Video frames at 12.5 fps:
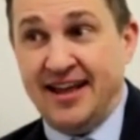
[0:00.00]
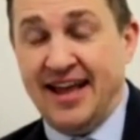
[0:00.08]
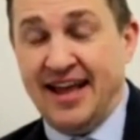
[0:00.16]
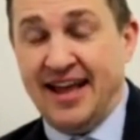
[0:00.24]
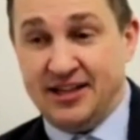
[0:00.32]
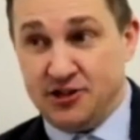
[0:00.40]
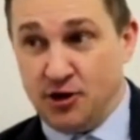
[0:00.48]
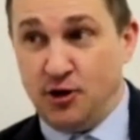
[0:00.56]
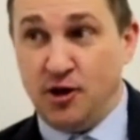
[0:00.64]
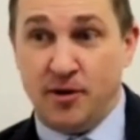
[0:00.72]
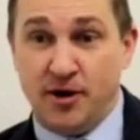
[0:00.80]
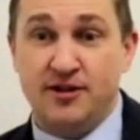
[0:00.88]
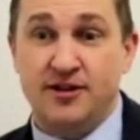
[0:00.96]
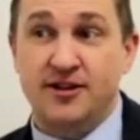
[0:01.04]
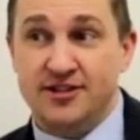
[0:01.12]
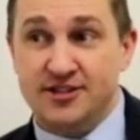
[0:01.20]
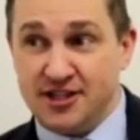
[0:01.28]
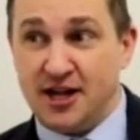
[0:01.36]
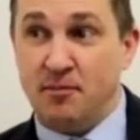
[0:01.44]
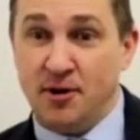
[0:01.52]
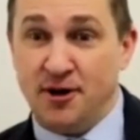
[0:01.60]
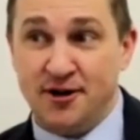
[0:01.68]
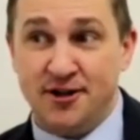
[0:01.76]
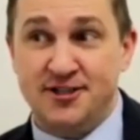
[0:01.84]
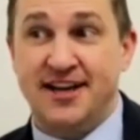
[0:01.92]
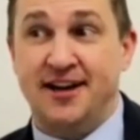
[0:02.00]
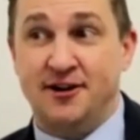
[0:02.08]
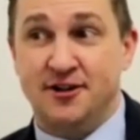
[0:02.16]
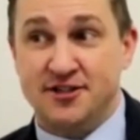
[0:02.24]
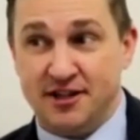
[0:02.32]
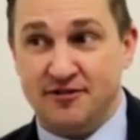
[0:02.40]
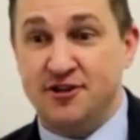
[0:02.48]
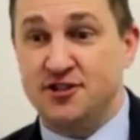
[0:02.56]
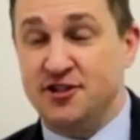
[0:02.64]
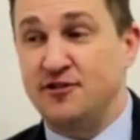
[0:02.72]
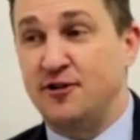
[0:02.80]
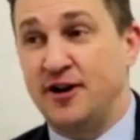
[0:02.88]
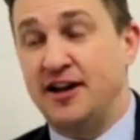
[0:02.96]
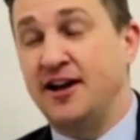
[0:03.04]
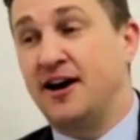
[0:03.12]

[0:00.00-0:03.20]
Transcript: it's all about so, stop looking outside of yourself because you've already got